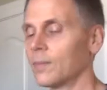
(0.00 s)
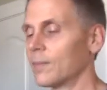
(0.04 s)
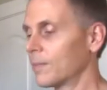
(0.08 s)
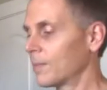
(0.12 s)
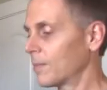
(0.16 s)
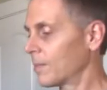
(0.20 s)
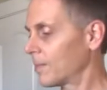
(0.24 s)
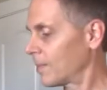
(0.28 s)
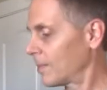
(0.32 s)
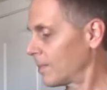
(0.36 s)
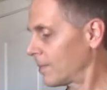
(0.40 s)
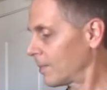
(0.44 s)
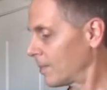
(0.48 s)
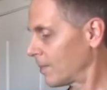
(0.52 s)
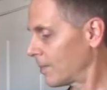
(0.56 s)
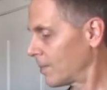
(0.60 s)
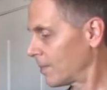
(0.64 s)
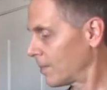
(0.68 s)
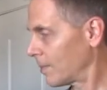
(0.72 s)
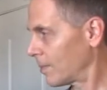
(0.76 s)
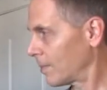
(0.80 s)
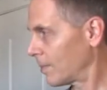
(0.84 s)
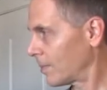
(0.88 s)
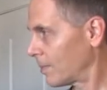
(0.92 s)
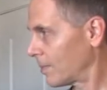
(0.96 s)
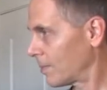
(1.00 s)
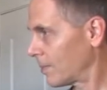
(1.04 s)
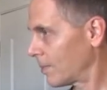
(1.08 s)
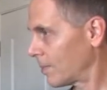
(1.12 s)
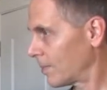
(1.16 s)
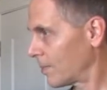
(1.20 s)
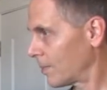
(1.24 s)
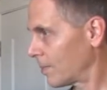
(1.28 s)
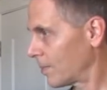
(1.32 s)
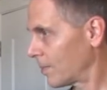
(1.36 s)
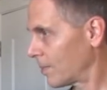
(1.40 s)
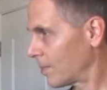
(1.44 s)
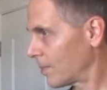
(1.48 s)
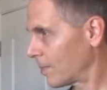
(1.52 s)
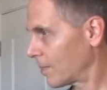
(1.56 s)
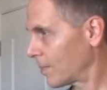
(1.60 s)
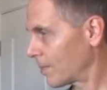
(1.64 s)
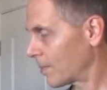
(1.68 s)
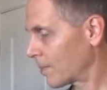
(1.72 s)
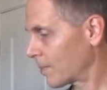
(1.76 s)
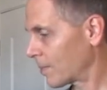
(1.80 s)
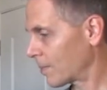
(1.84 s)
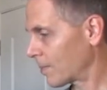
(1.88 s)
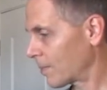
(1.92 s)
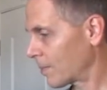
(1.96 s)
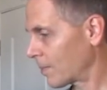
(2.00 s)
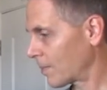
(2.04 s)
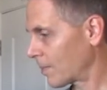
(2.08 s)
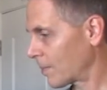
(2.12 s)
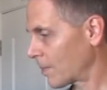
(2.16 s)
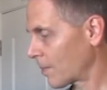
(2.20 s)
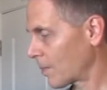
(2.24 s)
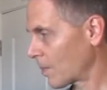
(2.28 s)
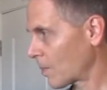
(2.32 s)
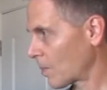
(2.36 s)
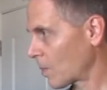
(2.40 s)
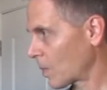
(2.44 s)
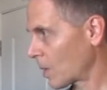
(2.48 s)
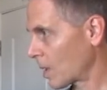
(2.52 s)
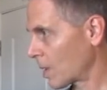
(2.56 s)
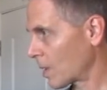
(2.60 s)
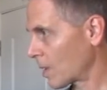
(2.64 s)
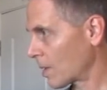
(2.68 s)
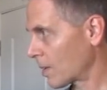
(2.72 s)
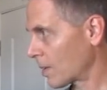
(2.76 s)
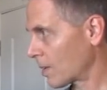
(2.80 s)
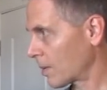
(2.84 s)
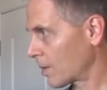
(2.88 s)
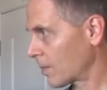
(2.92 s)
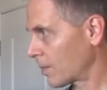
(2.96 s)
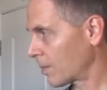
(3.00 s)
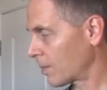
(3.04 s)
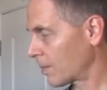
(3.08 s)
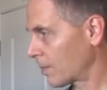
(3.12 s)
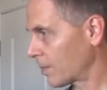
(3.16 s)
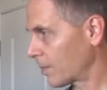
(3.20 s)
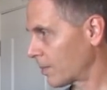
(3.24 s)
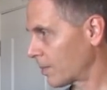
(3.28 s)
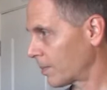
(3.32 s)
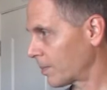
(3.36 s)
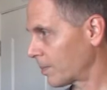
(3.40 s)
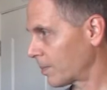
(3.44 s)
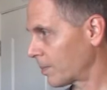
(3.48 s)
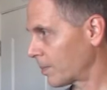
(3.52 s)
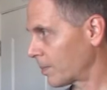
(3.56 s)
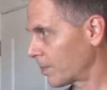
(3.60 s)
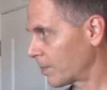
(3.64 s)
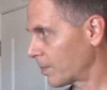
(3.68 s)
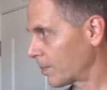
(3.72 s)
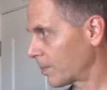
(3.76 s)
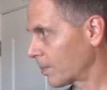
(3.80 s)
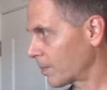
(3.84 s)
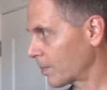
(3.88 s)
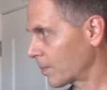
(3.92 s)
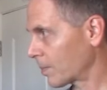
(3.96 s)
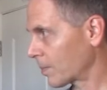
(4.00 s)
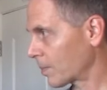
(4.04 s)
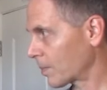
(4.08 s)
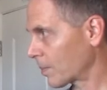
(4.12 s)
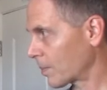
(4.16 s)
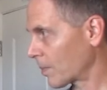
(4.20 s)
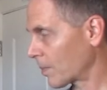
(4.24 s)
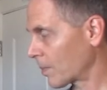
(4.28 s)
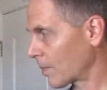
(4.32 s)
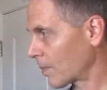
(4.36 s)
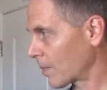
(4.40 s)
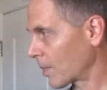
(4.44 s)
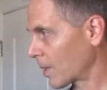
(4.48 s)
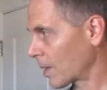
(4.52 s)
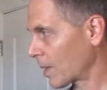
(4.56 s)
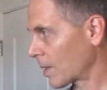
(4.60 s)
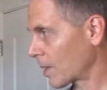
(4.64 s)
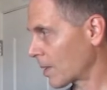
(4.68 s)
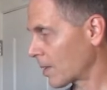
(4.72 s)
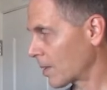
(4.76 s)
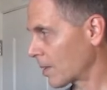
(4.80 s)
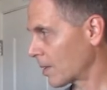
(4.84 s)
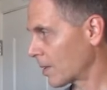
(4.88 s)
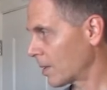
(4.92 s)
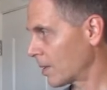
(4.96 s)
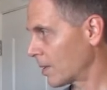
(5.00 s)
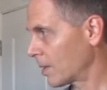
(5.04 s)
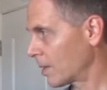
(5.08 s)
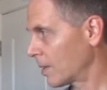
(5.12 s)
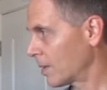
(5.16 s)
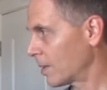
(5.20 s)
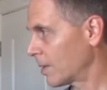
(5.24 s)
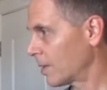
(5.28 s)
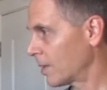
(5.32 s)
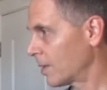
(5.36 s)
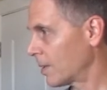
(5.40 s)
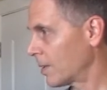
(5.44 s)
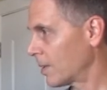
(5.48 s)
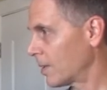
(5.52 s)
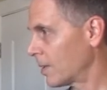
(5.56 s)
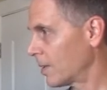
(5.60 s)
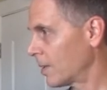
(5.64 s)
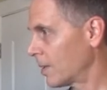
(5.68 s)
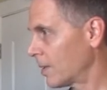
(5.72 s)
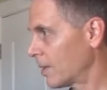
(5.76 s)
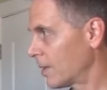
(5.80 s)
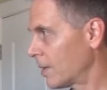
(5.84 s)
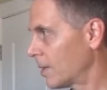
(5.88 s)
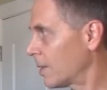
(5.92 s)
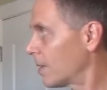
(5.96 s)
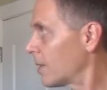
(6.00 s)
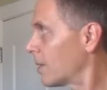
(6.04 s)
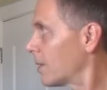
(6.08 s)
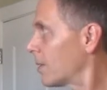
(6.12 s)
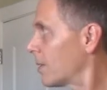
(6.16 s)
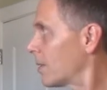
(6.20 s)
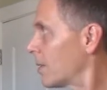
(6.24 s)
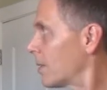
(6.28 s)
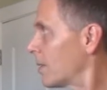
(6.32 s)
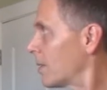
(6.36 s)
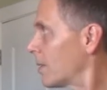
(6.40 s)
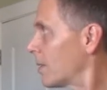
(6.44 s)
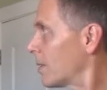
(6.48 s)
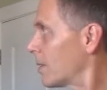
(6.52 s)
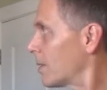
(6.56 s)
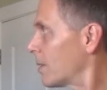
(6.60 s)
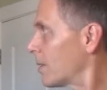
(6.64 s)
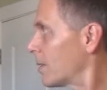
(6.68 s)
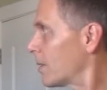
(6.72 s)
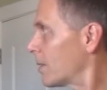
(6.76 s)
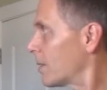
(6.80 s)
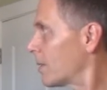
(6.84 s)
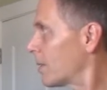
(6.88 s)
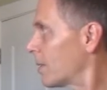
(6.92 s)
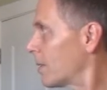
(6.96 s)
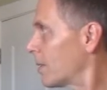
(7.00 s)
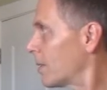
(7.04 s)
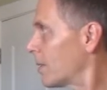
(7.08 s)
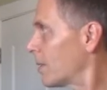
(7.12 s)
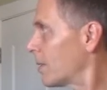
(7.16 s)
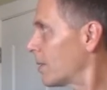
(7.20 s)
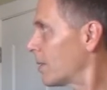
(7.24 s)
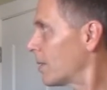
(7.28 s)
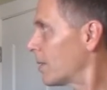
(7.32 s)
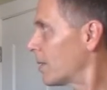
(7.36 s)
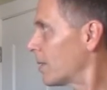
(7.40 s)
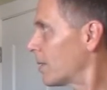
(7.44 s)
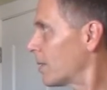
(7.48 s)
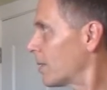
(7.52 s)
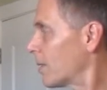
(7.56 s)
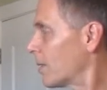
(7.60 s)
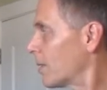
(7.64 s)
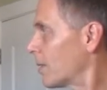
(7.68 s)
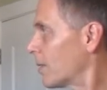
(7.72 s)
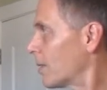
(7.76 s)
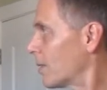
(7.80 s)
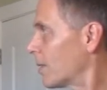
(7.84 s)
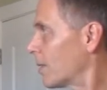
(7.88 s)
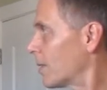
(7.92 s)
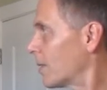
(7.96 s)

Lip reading: The person shown says nothing.